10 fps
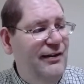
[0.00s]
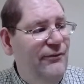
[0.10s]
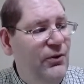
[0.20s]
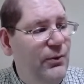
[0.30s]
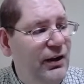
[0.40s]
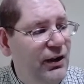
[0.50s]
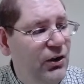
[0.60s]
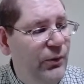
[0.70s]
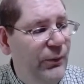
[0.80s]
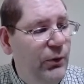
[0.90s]
if you want to
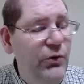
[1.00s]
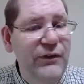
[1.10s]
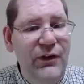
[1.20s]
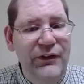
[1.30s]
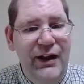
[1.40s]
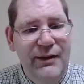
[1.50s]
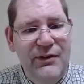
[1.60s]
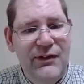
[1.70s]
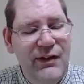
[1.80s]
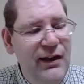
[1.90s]
go with Roosevelt
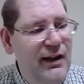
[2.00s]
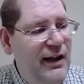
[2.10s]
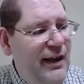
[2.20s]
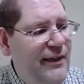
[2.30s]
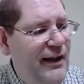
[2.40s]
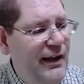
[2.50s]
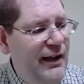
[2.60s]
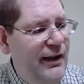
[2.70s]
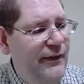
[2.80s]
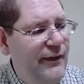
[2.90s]
dimes,
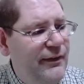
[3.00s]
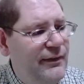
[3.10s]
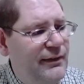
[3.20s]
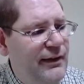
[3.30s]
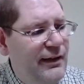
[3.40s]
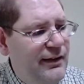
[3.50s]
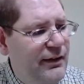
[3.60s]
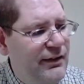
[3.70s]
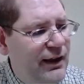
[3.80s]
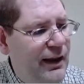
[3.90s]

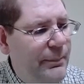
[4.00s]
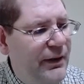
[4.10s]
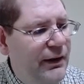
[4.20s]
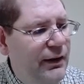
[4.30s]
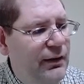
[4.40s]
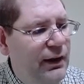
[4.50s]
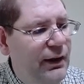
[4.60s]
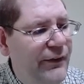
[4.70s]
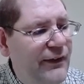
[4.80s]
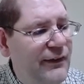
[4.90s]
there's a company,
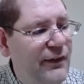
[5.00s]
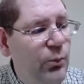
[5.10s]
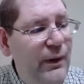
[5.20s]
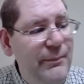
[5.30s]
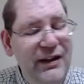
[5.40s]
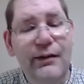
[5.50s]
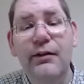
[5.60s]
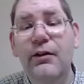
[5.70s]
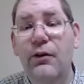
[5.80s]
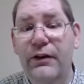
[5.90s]
this is a Whitman
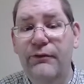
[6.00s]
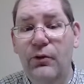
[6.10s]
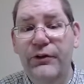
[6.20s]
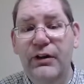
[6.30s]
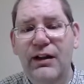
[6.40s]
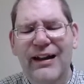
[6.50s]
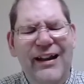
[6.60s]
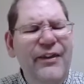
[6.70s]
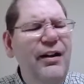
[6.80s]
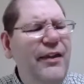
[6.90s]
coin folder.
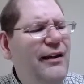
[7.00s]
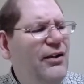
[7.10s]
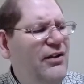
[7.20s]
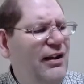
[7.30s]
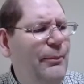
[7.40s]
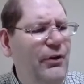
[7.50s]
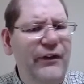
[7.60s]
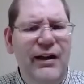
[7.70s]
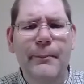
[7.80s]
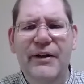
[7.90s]
I think there's a couple other
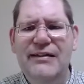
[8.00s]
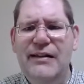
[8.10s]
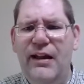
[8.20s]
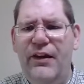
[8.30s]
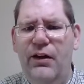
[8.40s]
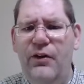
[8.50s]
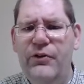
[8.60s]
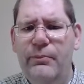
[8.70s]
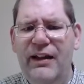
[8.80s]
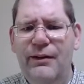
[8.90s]
companies now that
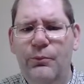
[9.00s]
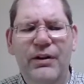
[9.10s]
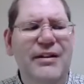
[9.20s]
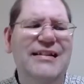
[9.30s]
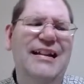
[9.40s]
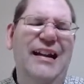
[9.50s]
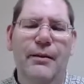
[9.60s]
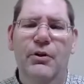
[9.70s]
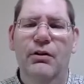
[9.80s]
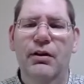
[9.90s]
also make them. Whitman's kind of
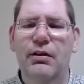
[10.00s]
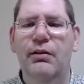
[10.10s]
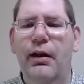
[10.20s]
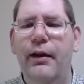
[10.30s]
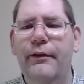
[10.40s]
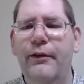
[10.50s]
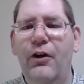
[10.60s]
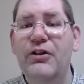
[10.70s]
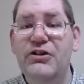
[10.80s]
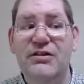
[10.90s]
the
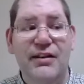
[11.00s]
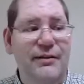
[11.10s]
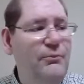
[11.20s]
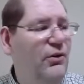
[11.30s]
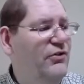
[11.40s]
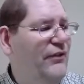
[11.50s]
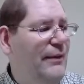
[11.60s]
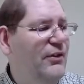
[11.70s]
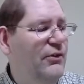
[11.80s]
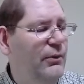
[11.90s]
largest, most
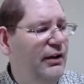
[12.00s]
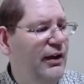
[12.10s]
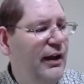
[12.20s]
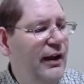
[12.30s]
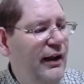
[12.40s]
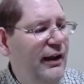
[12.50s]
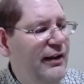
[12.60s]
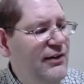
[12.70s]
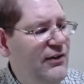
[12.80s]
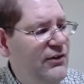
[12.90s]
famous one. And
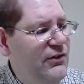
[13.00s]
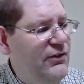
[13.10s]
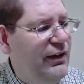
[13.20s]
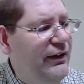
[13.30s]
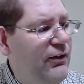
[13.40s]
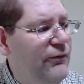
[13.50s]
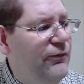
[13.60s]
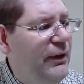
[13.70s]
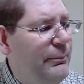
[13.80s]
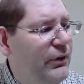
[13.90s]
this is just a little
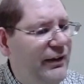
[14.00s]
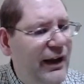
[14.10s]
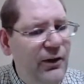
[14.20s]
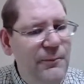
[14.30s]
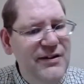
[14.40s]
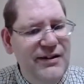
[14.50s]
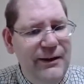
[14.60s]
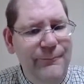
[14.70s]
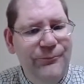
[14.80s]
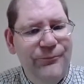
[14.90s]
flip book that opens up,